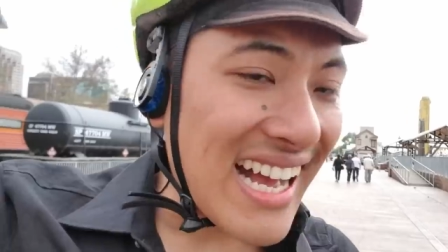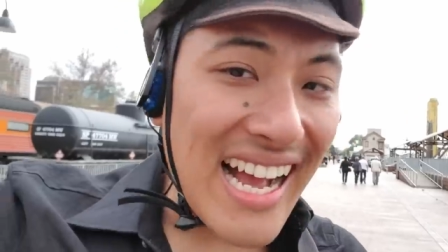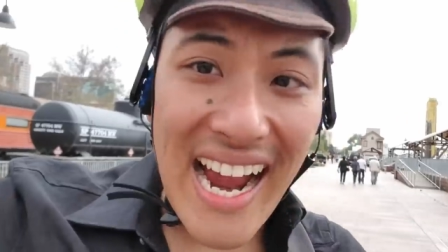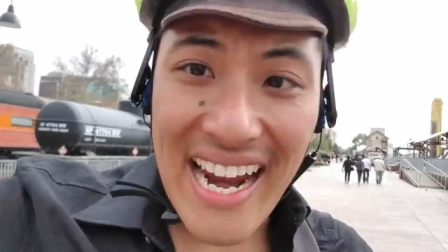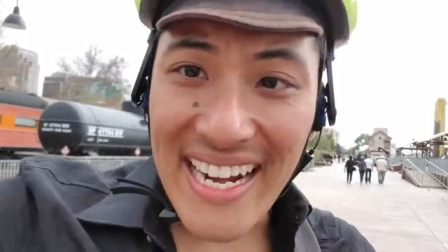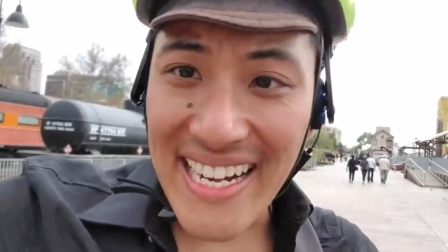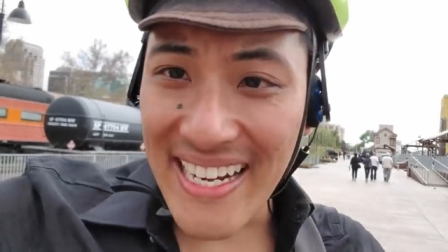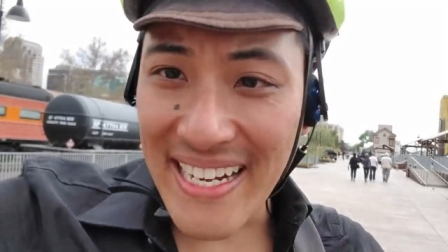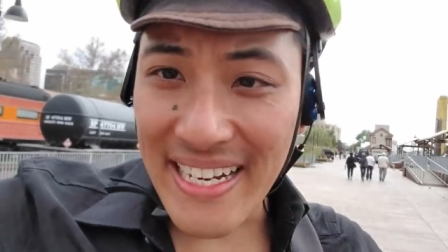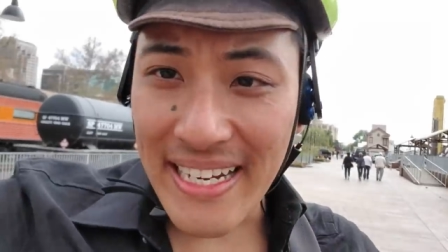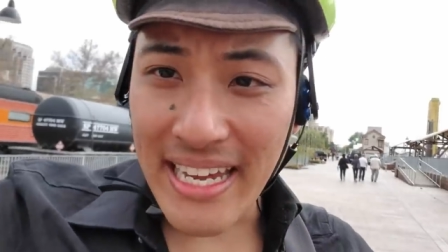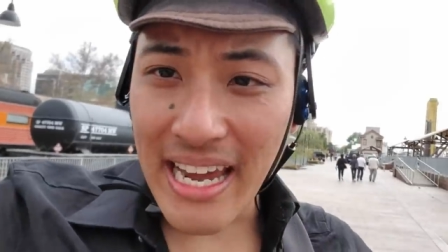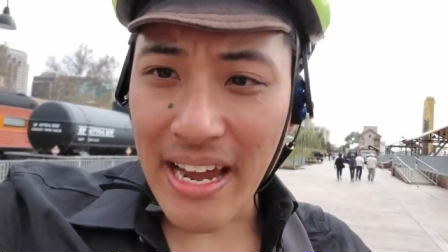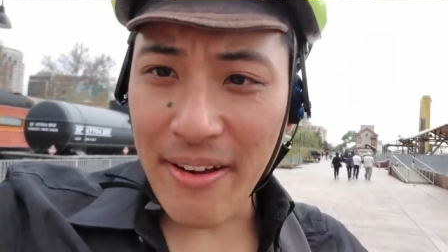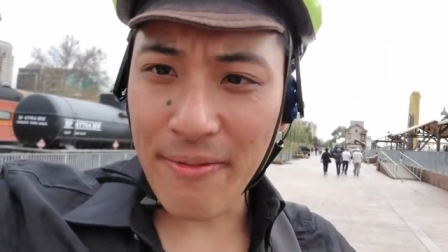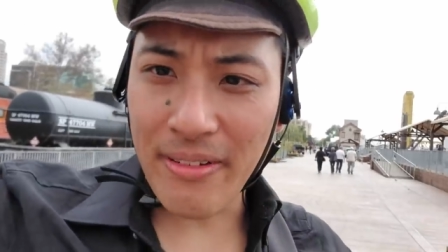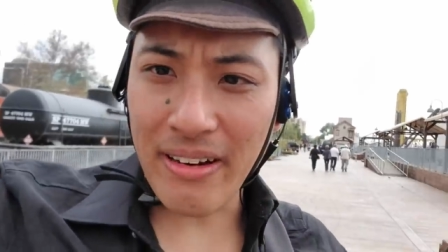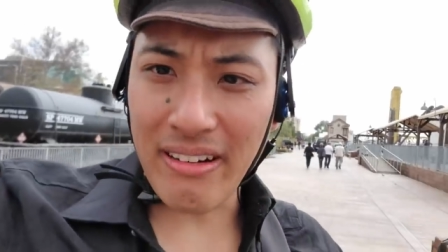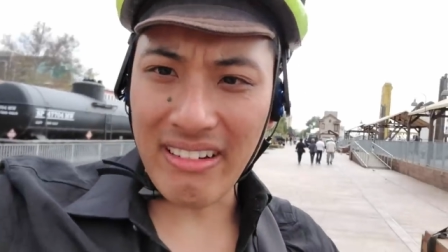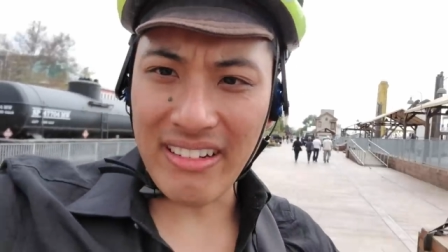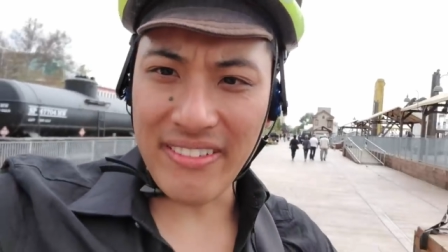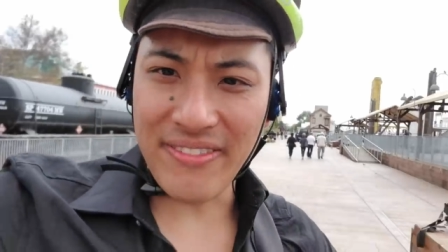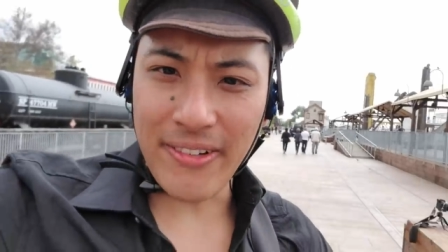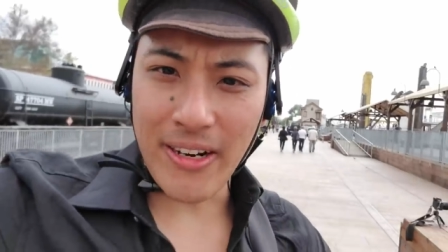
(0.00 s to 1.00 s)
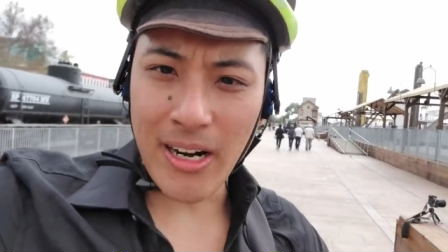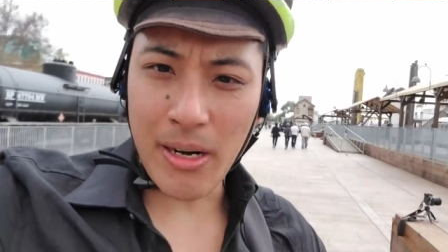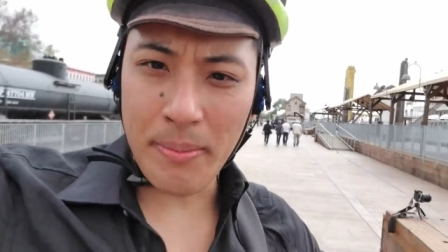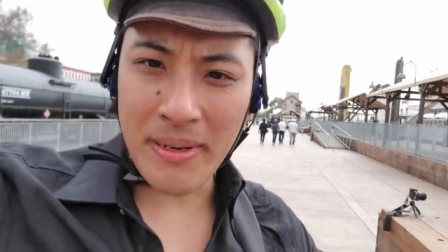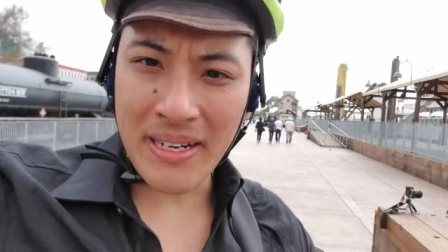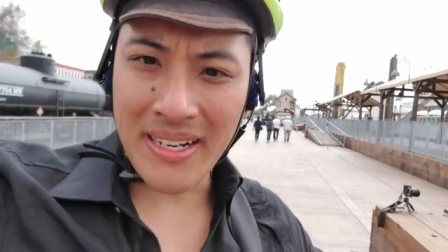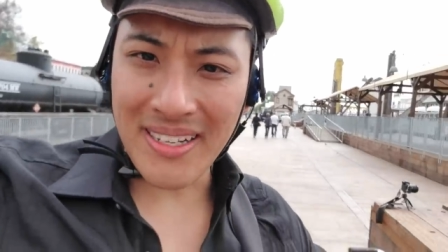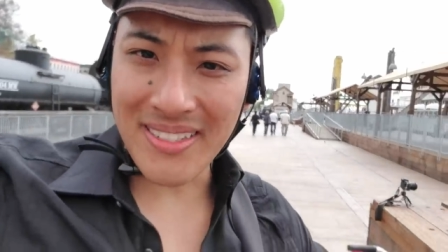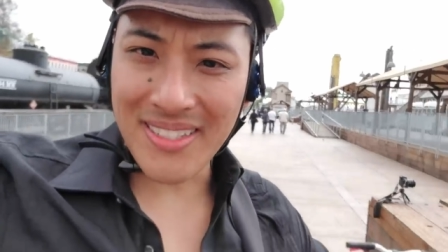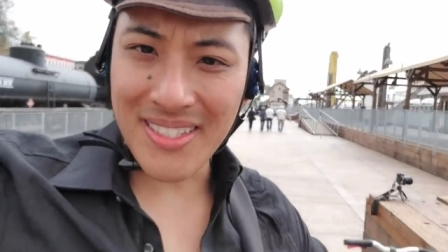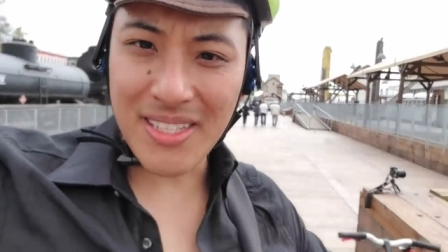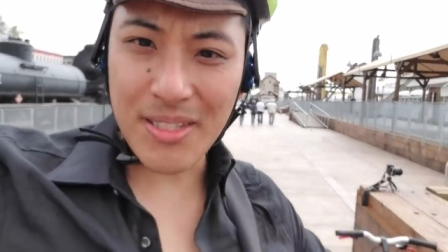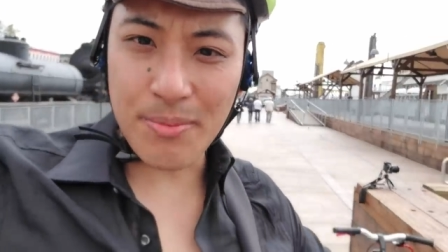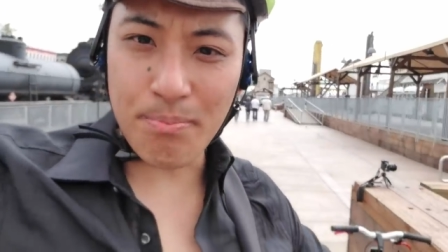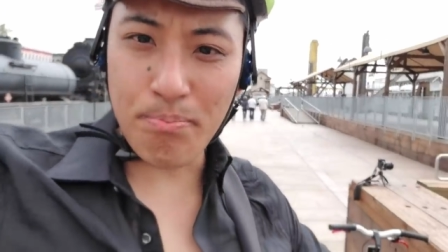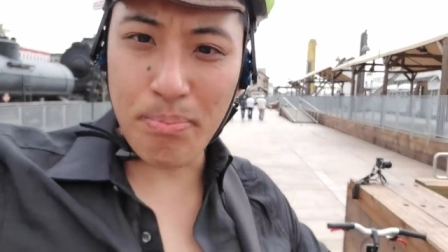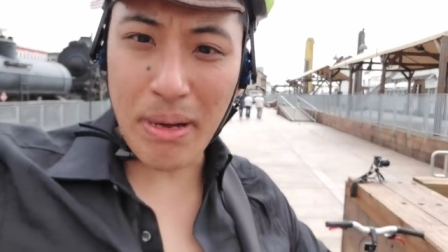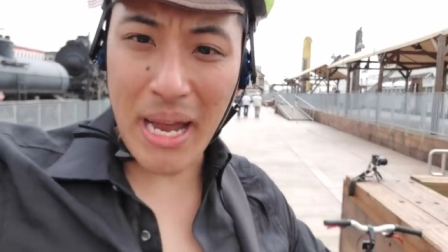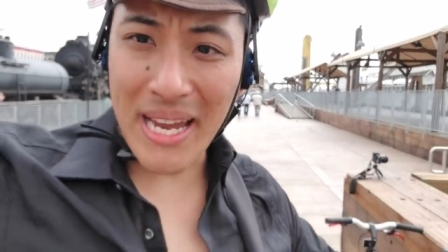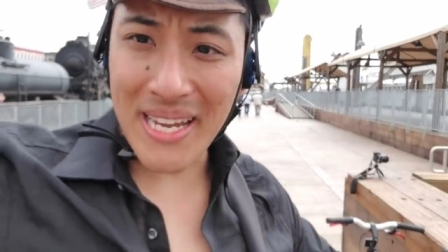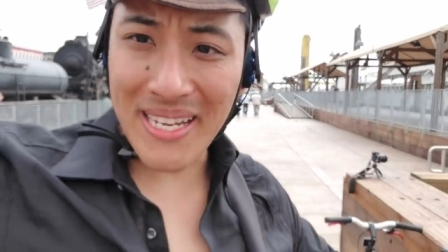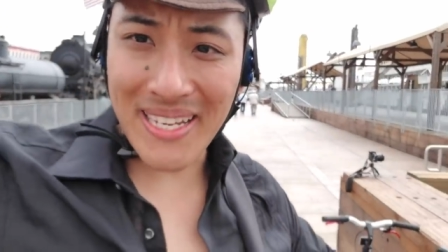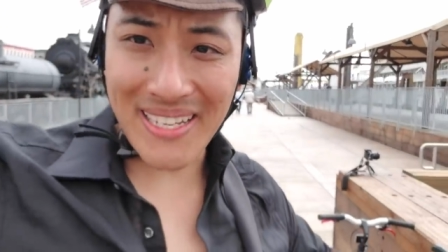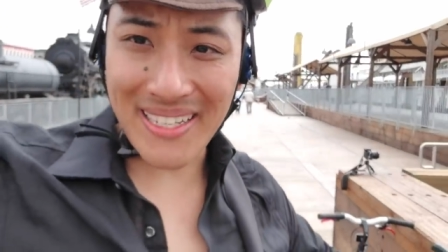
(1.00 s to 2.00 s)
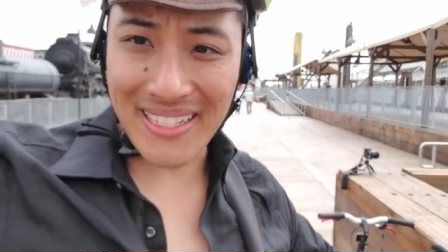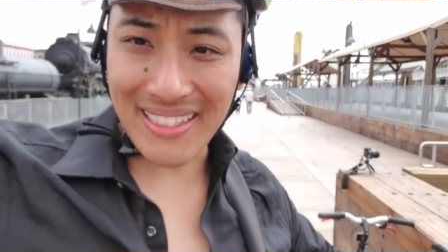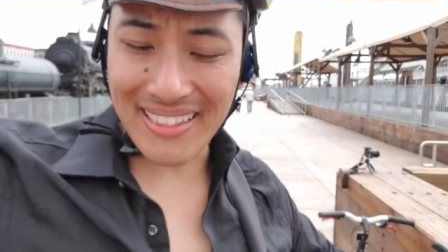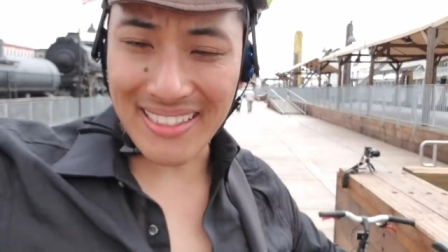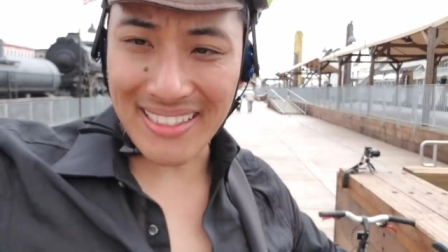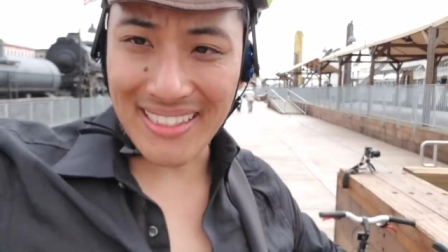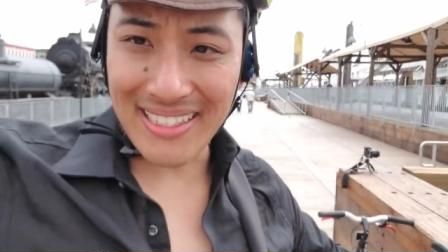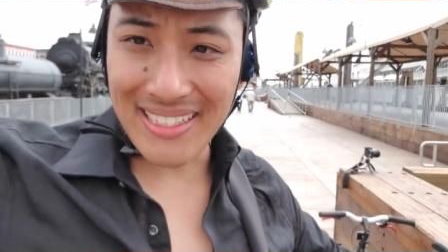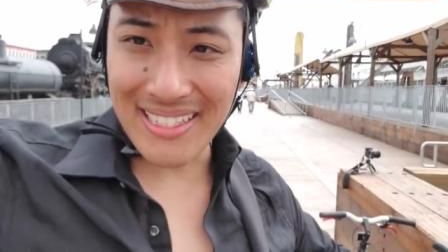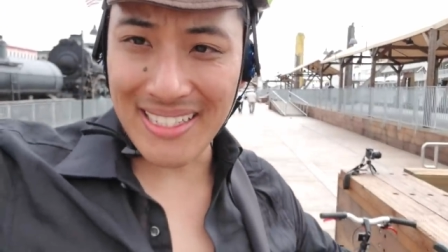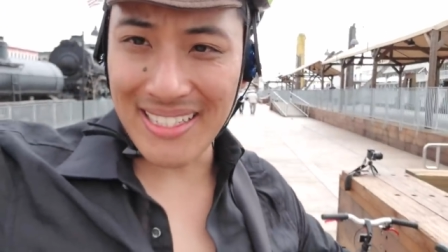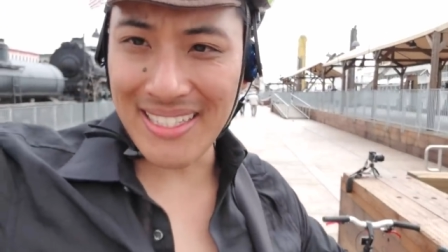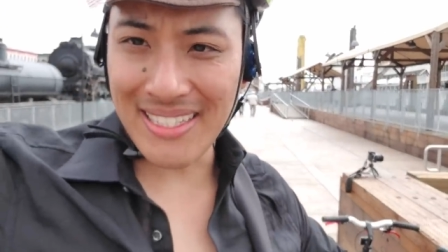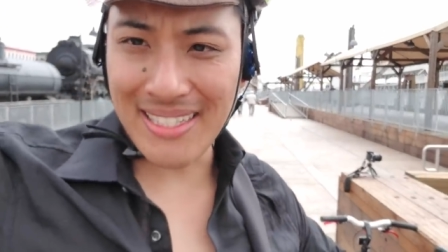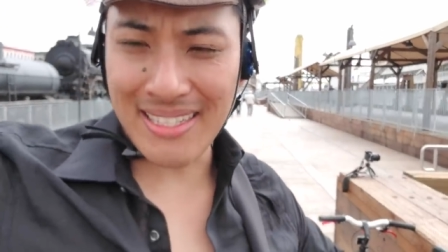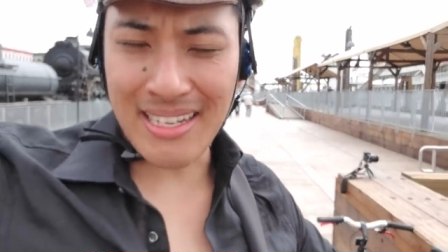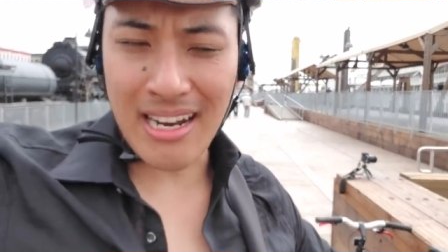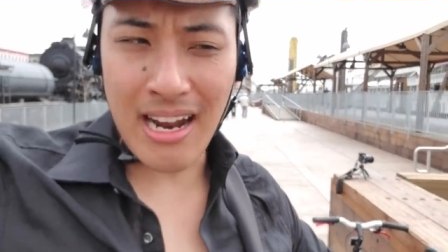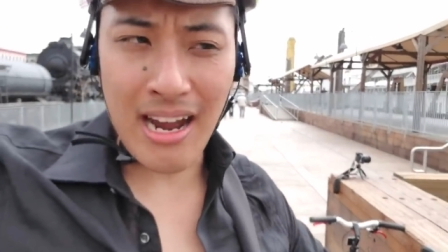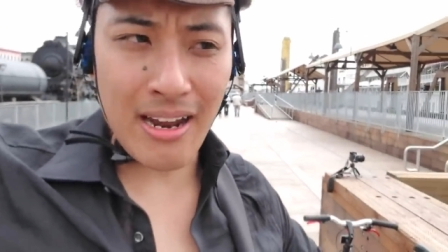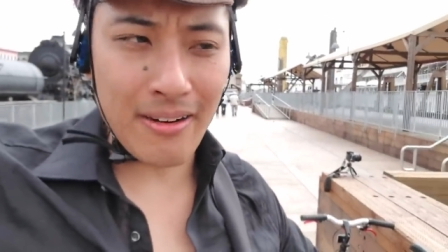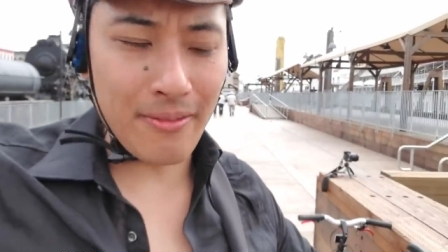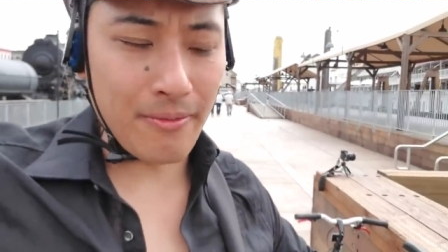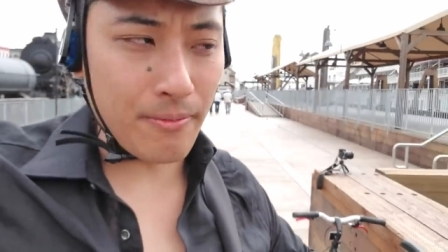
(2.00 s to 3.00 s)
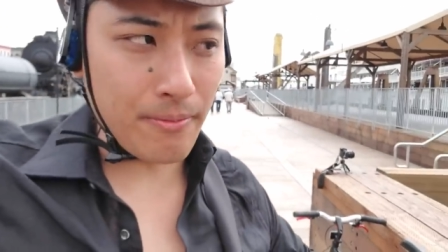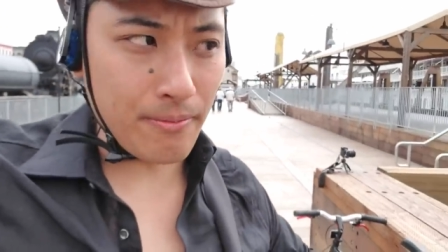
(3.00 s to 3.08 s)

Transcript: I didn't get very far because this bike is not